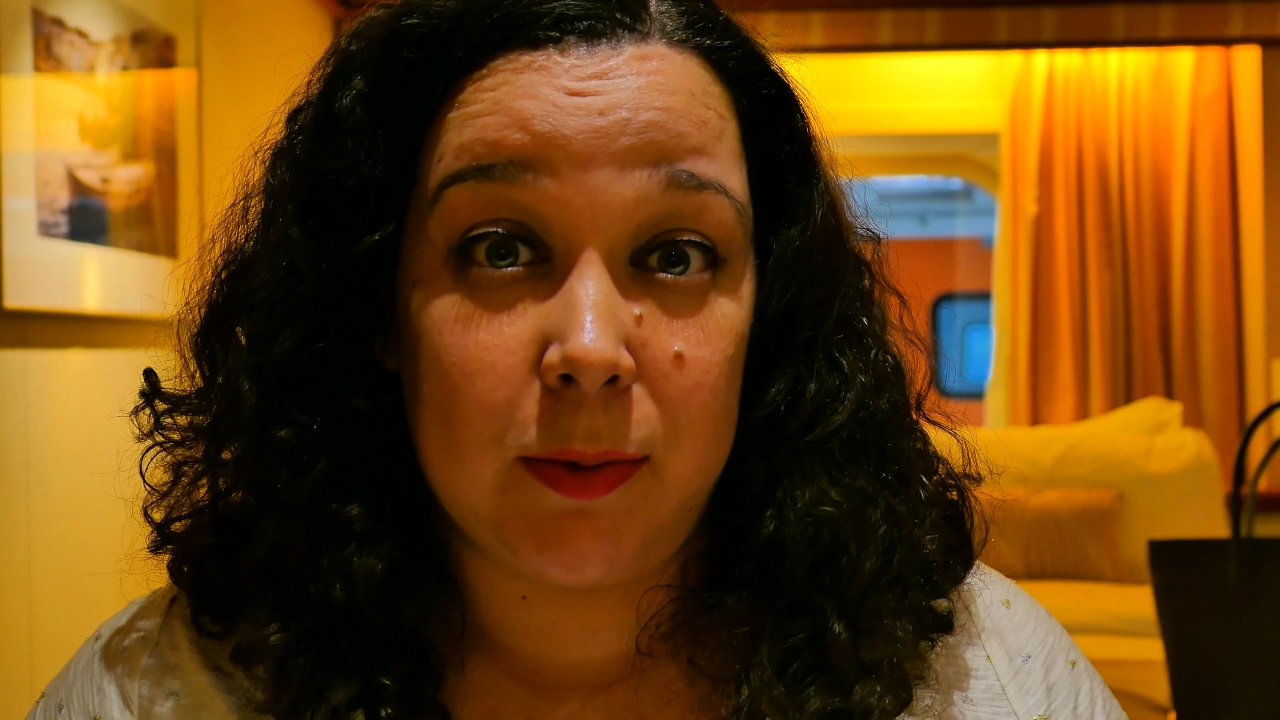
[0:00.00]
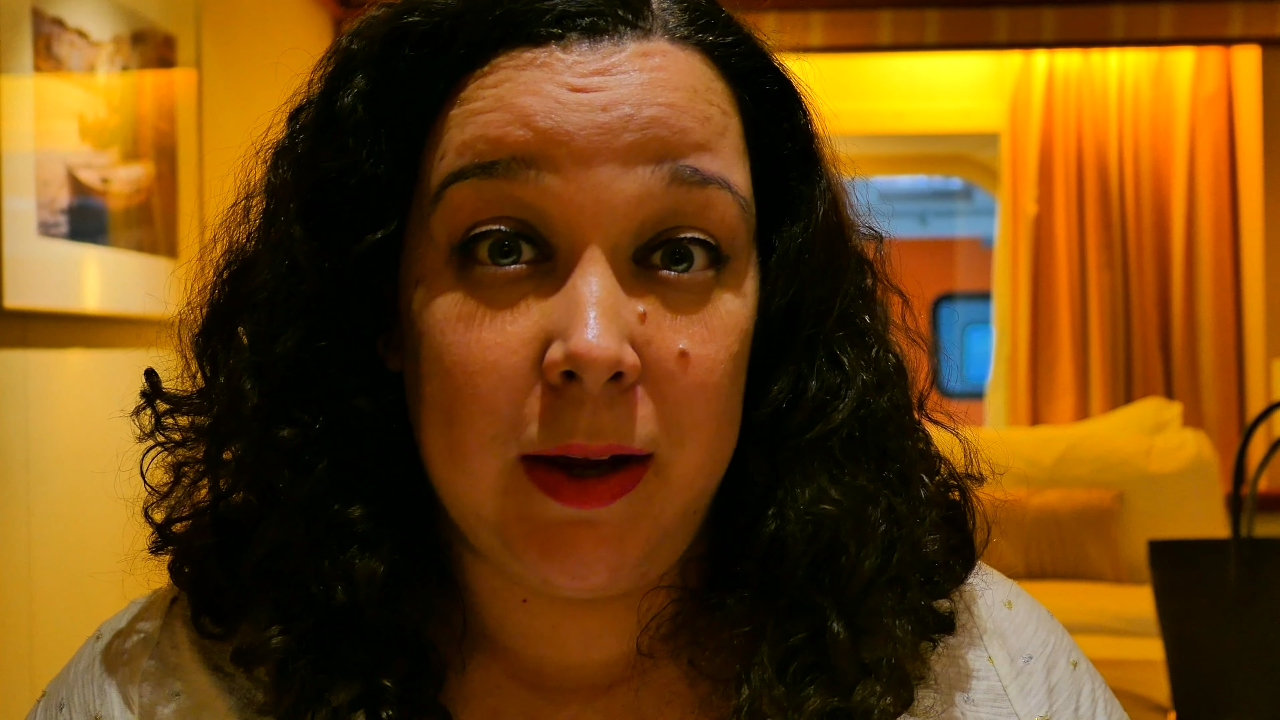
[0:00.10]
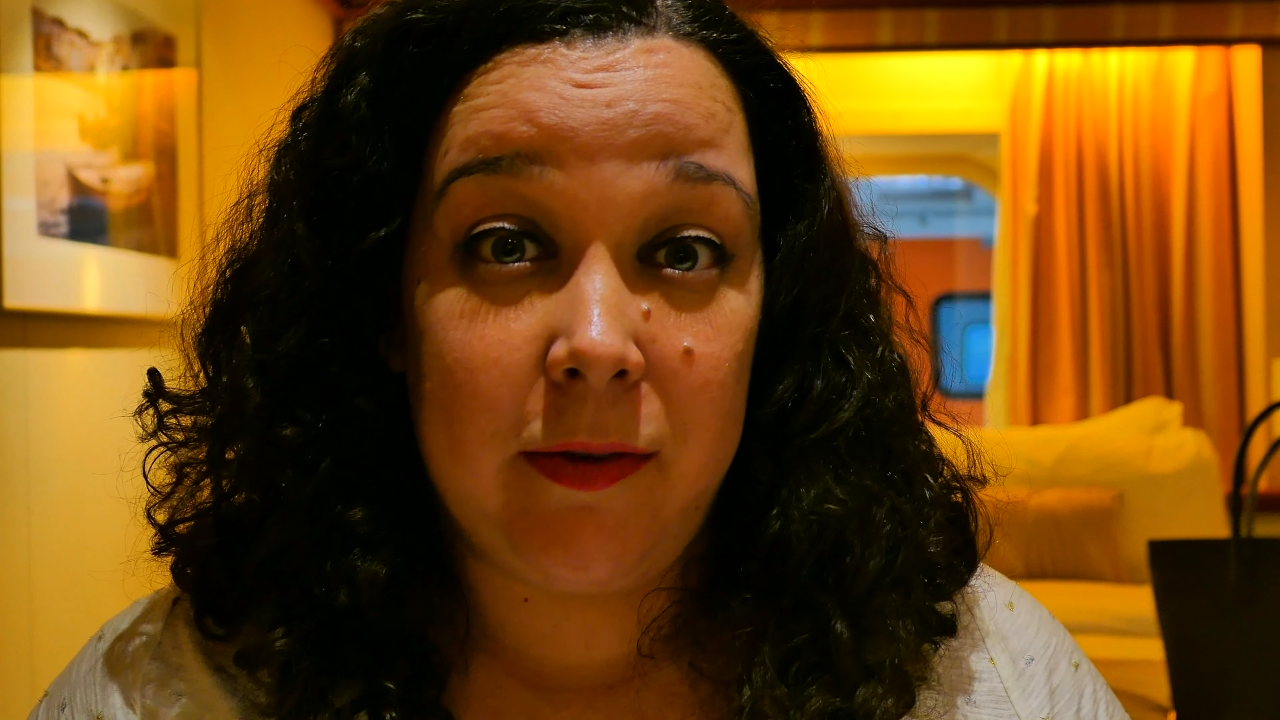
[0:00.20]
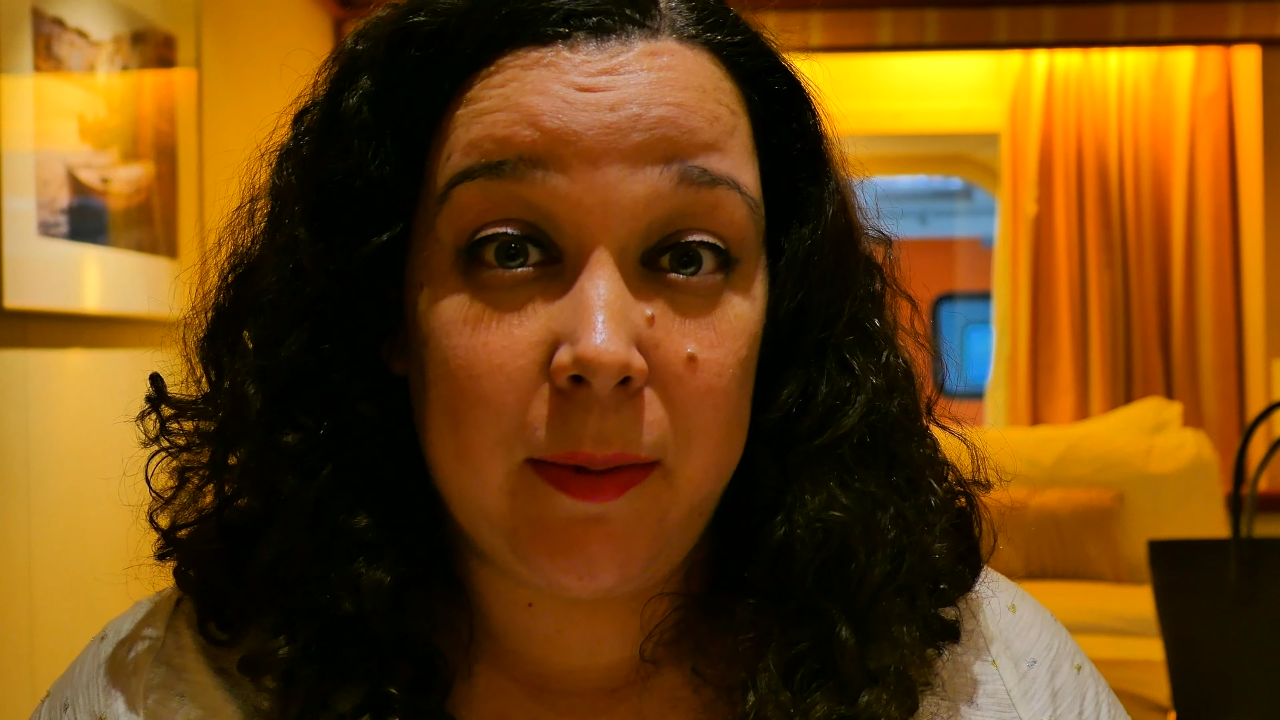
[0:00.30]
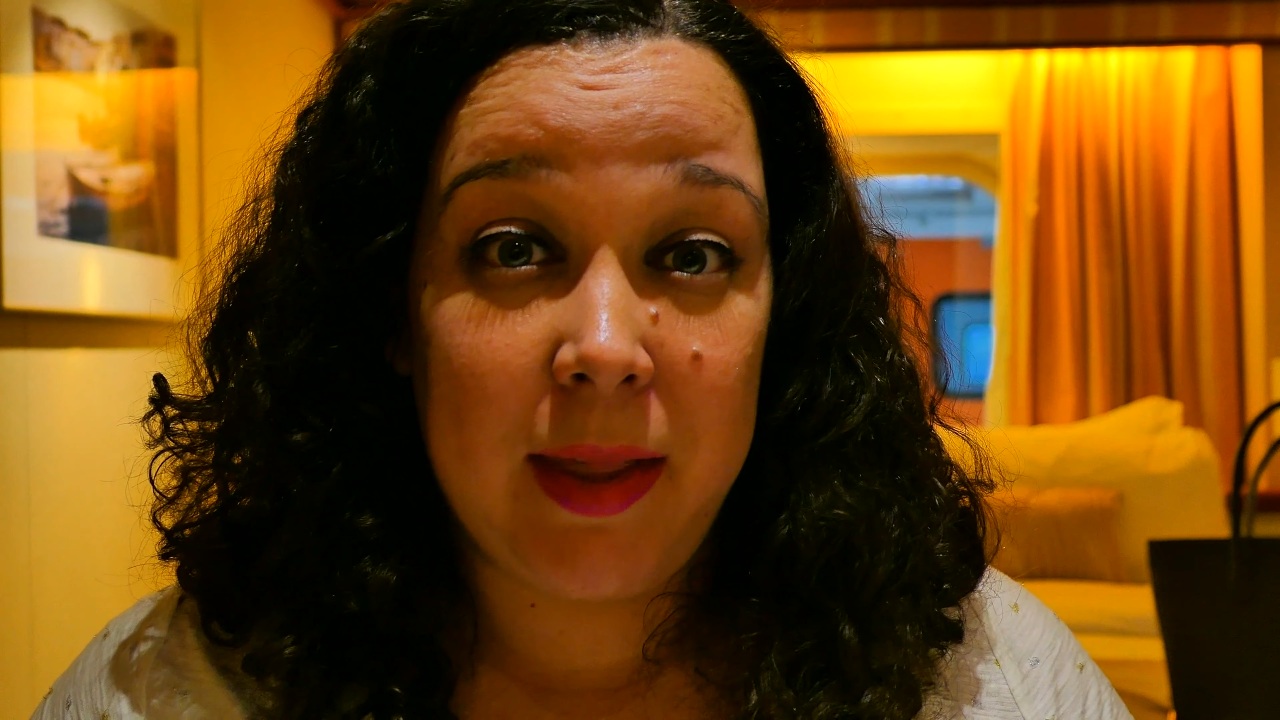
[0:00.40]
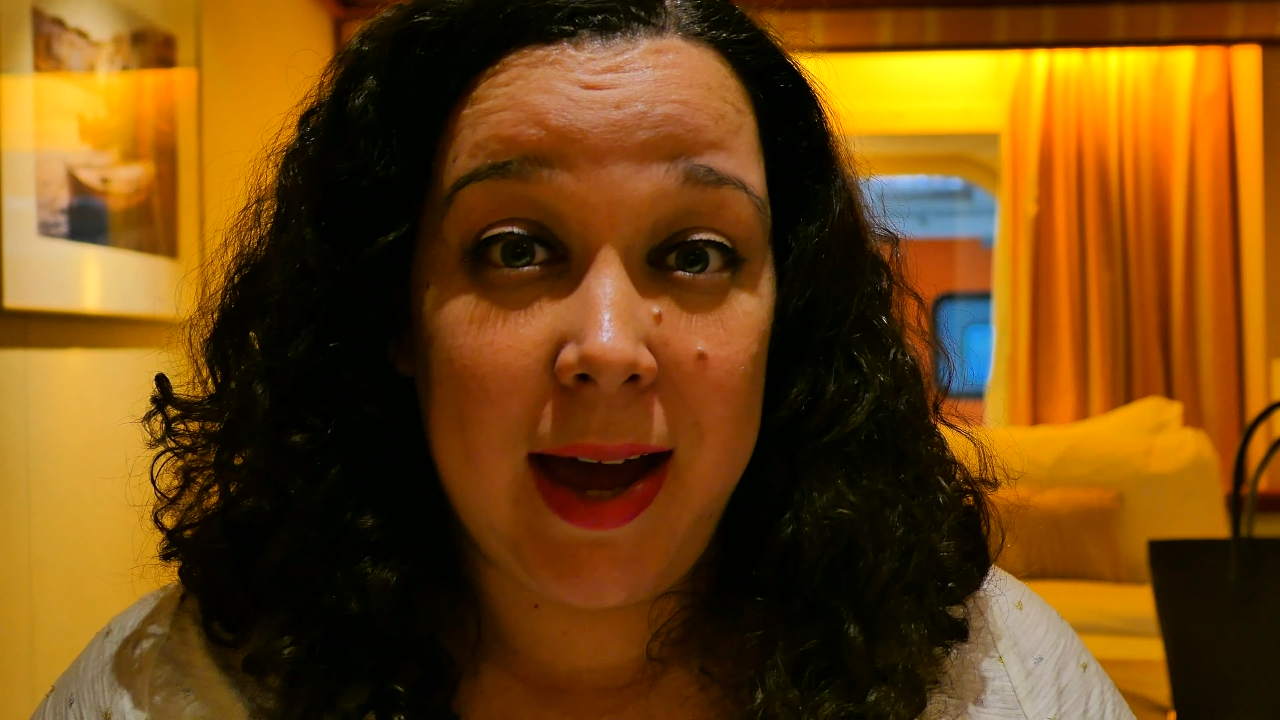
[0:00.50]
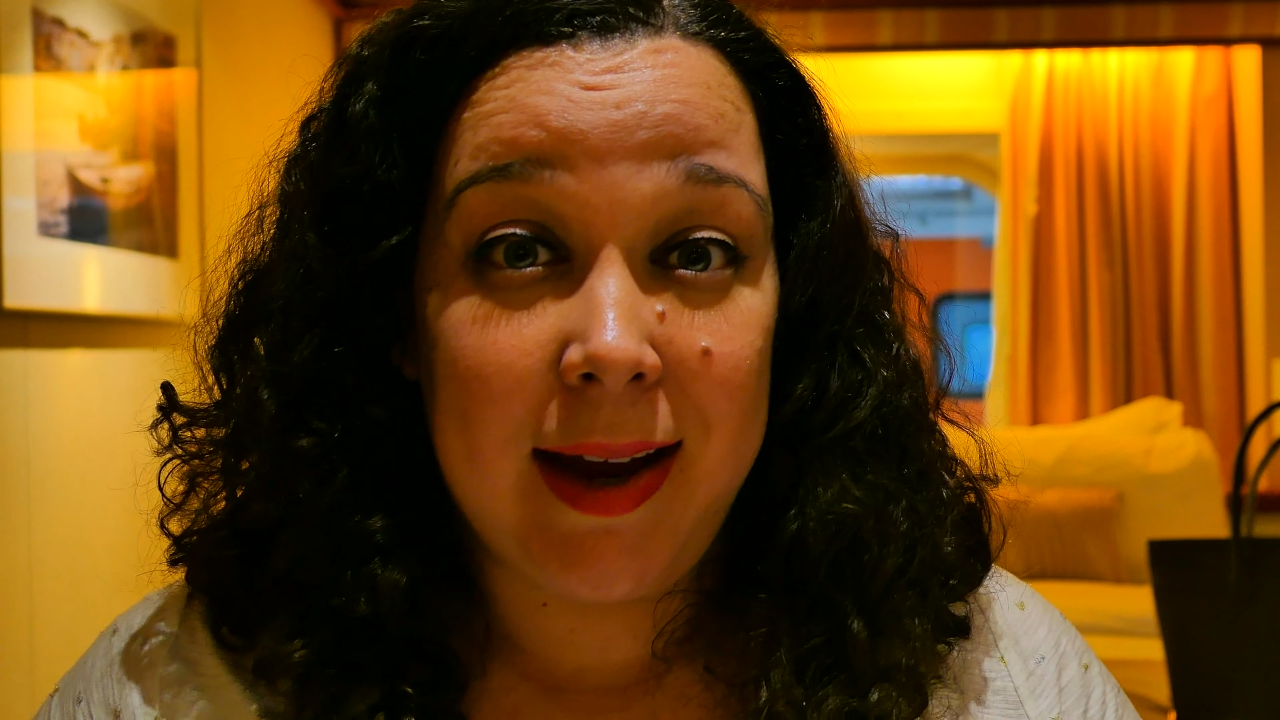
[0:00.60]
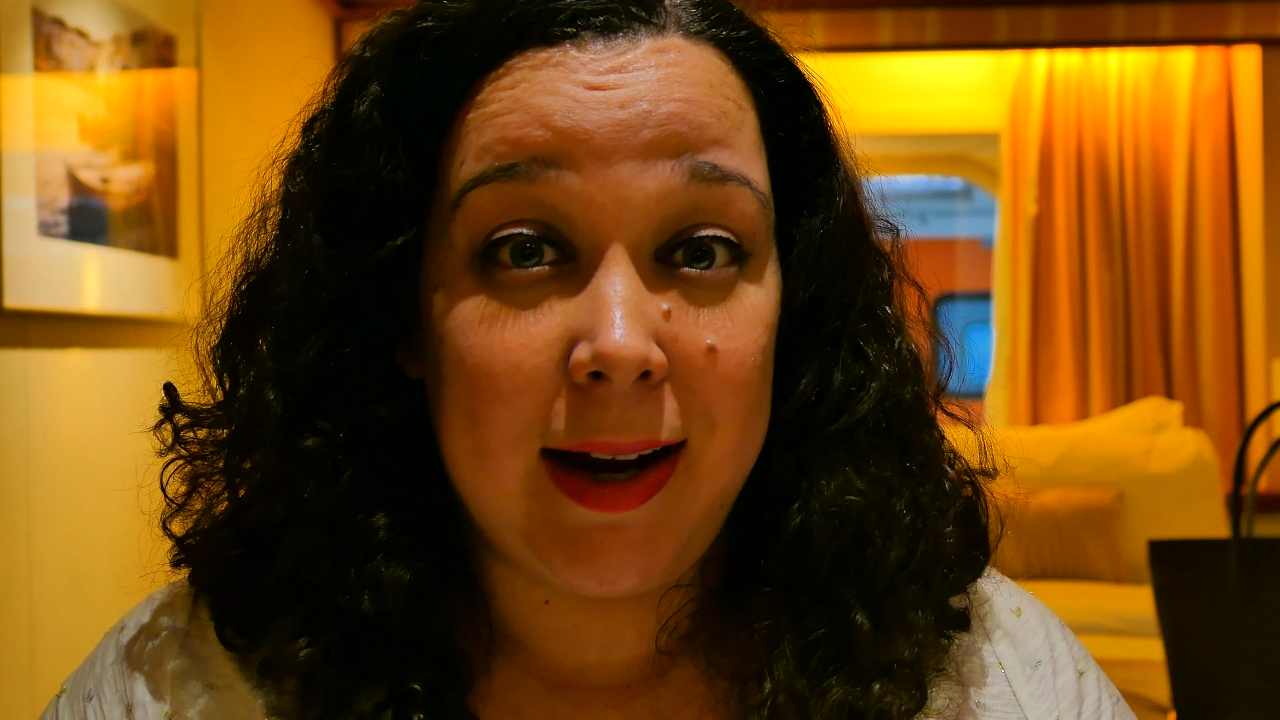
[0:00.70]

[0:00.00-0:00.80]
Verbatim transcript: away from that,